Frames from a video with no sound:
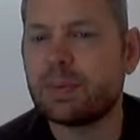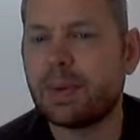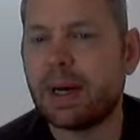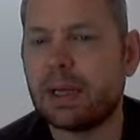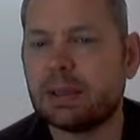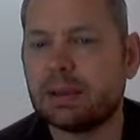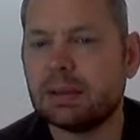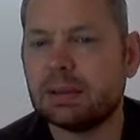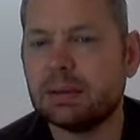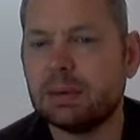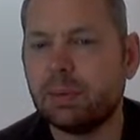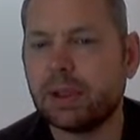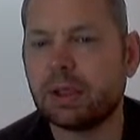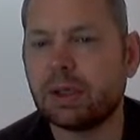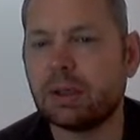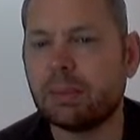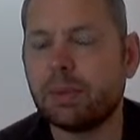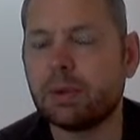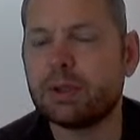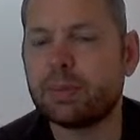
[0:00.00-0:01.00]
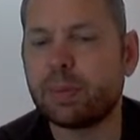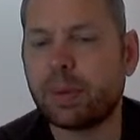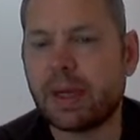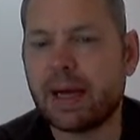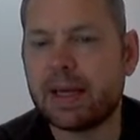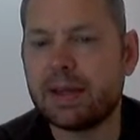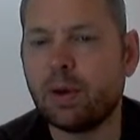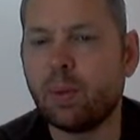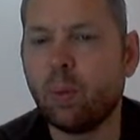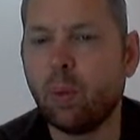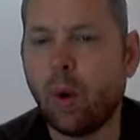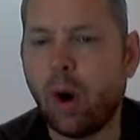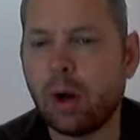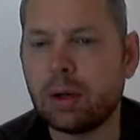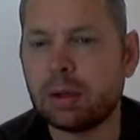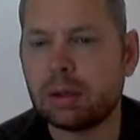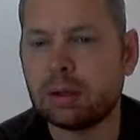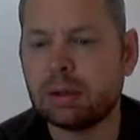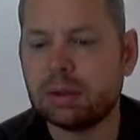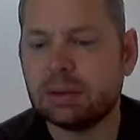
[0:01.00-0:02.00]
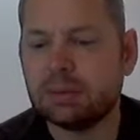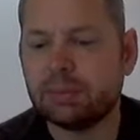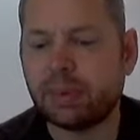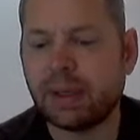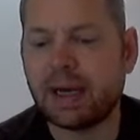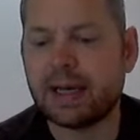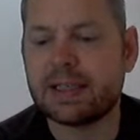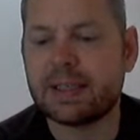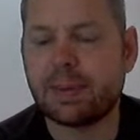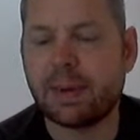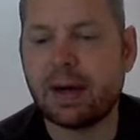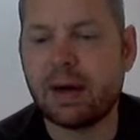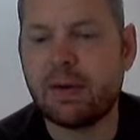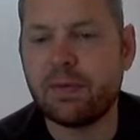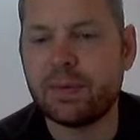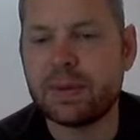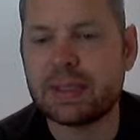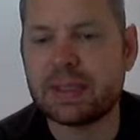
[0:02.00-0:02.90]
Well, we're going to multiply the 1 by 12.